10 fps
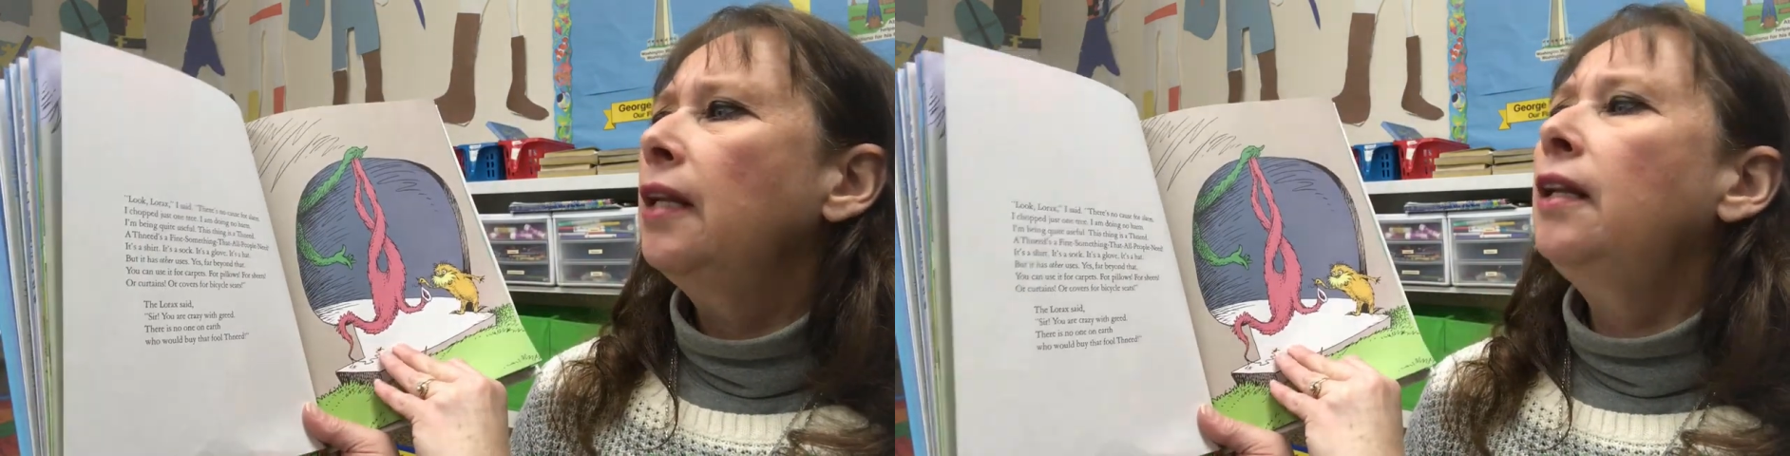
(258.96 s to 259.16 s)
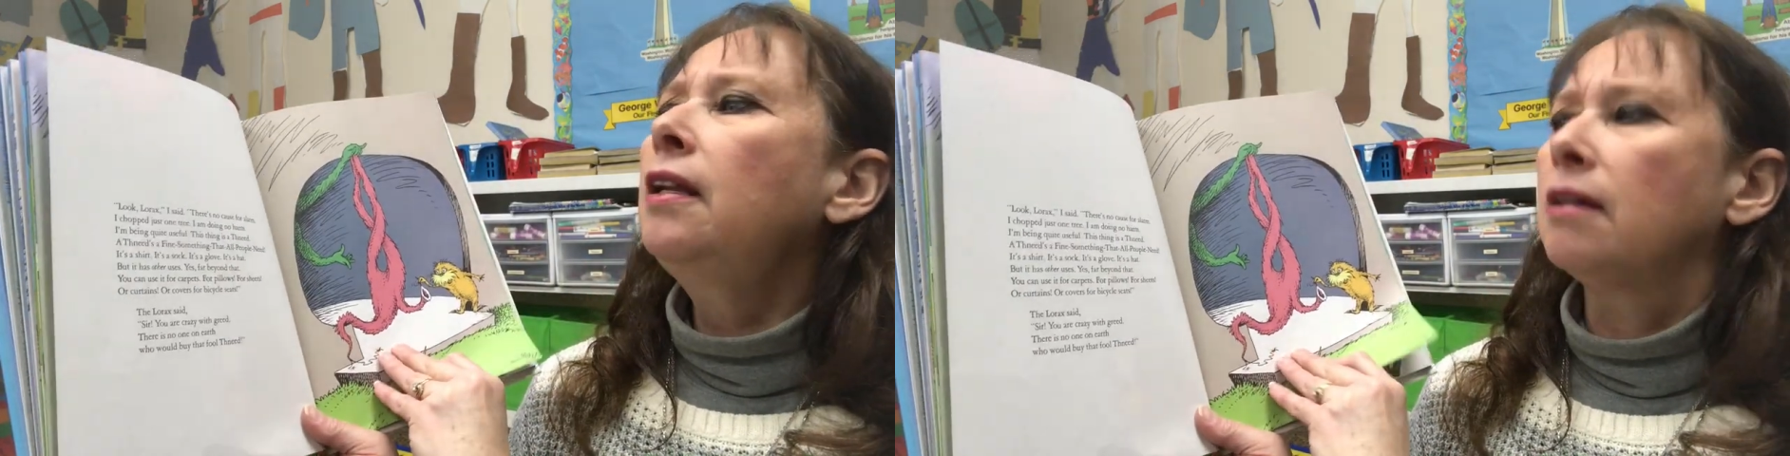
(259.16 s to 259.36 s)

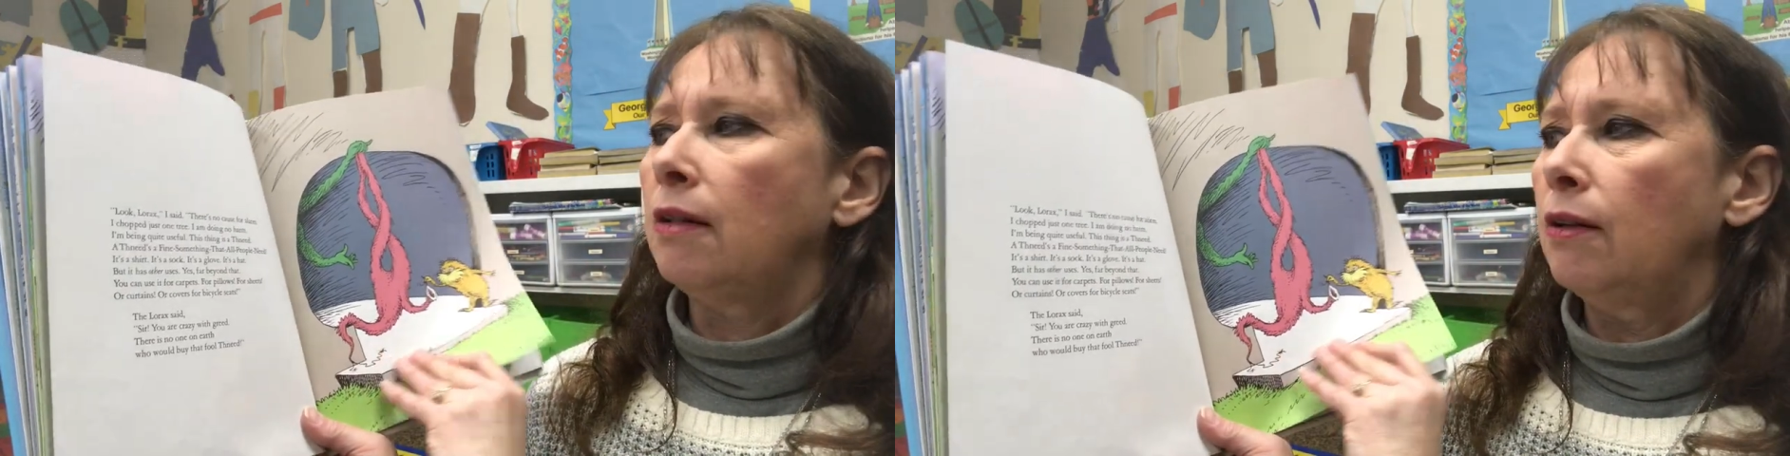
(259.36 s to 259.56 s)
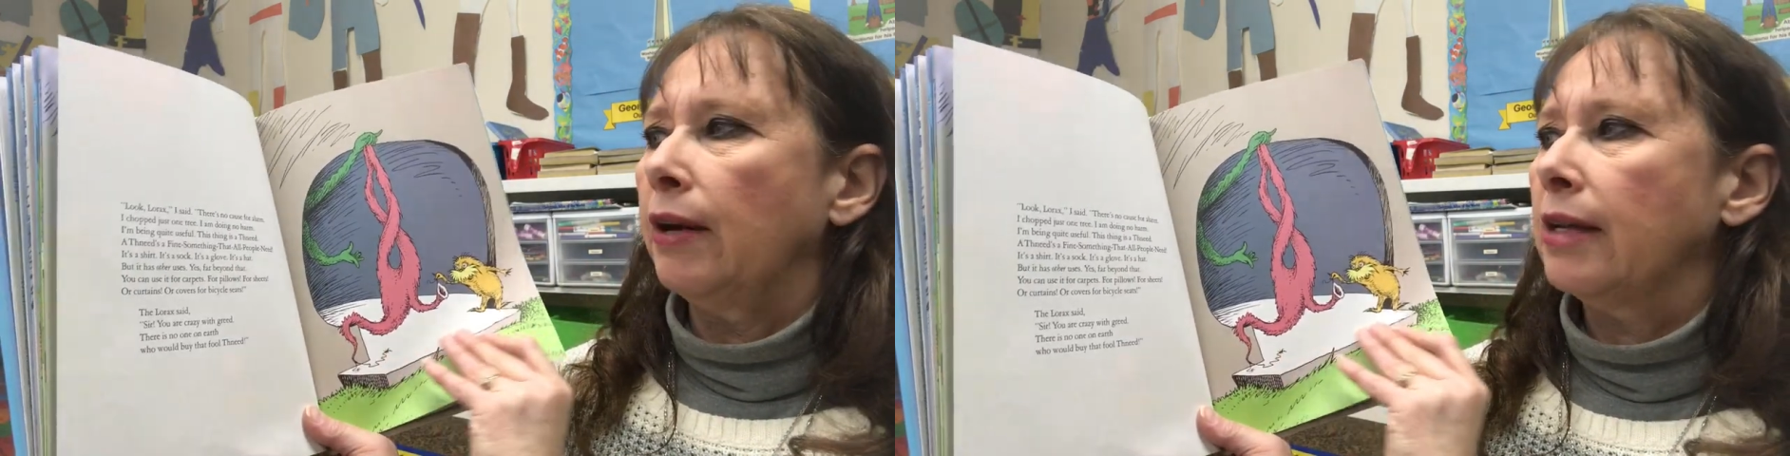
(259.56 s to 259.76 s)
"Look,
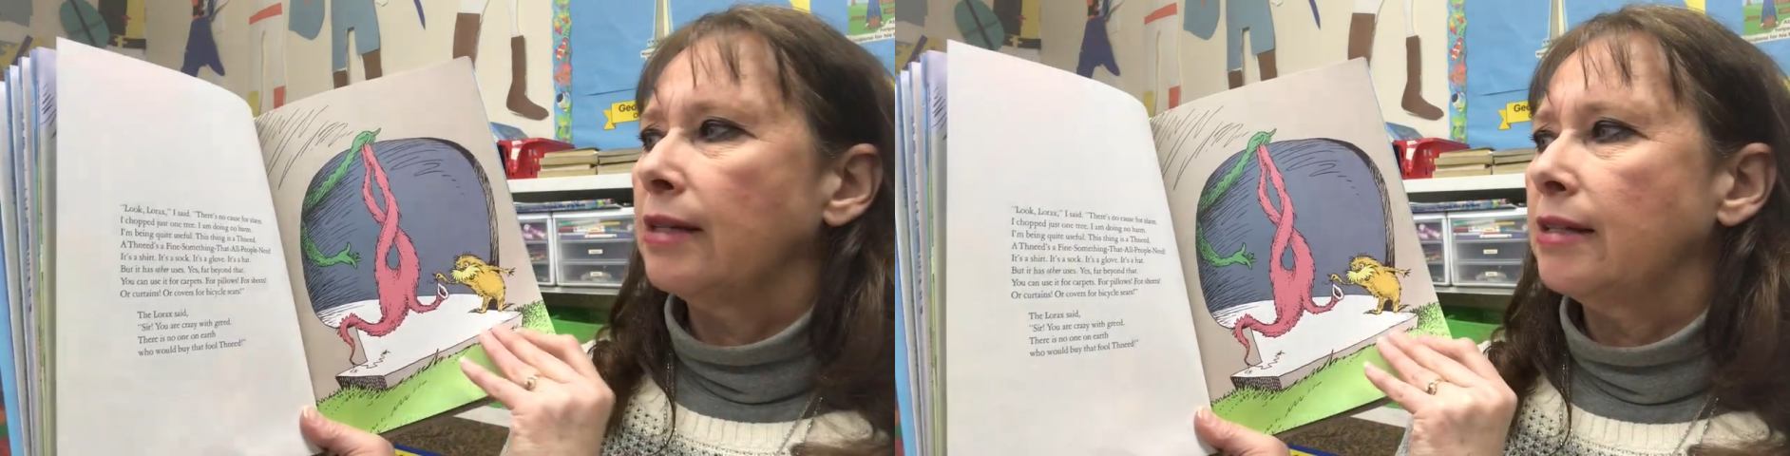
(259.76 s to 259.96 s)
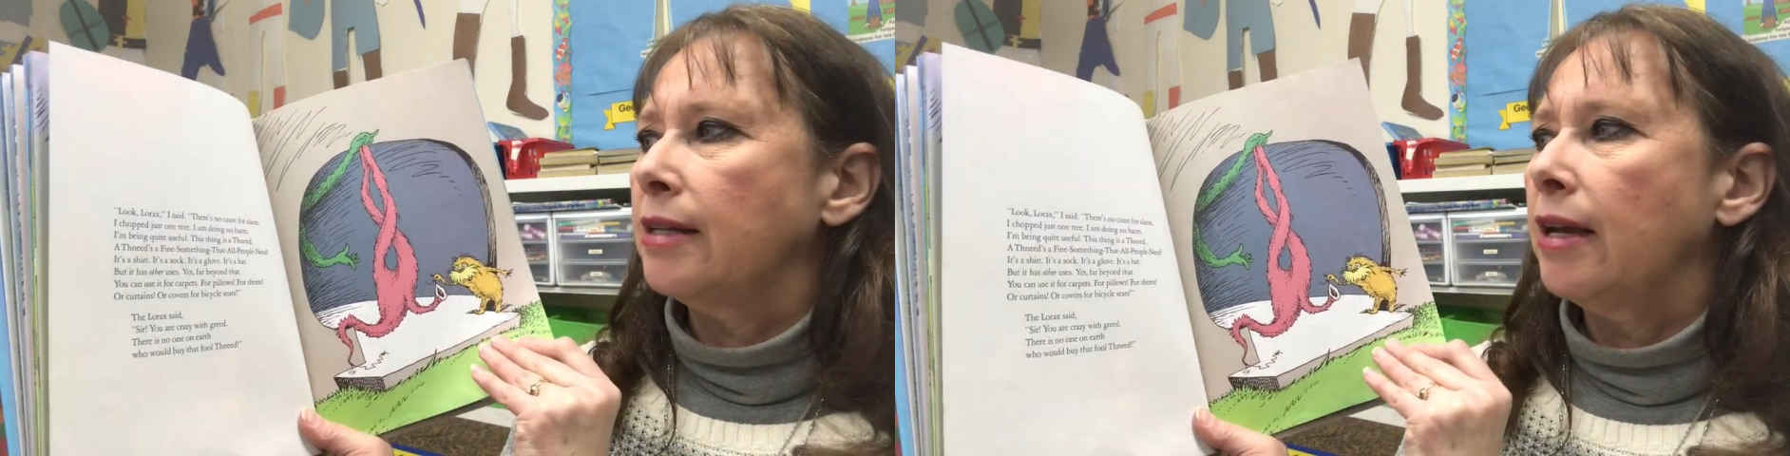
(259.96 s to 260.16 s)

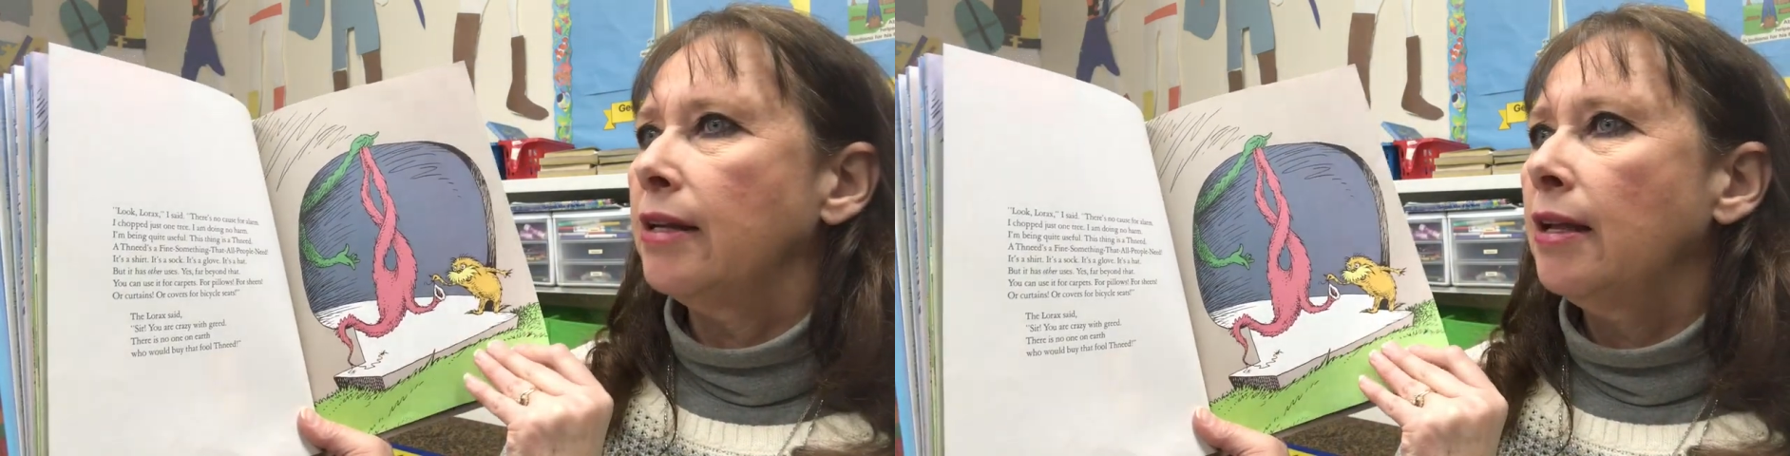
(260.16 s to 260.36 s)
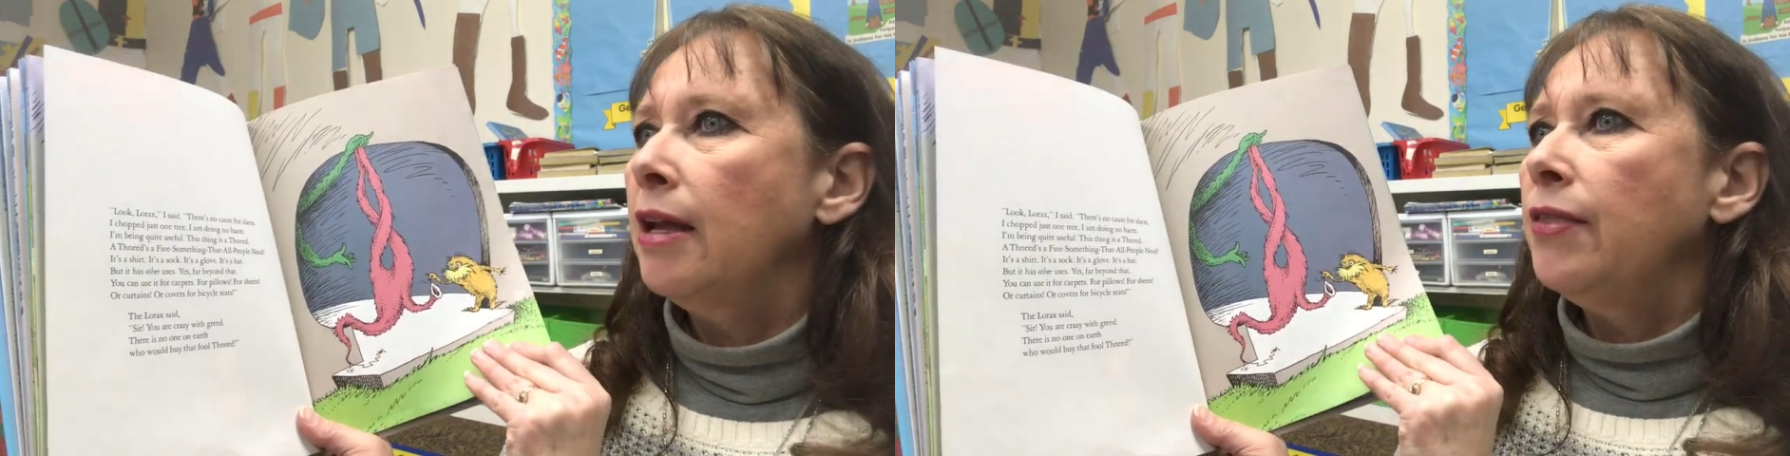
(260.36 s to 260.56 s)
Lorax," I said,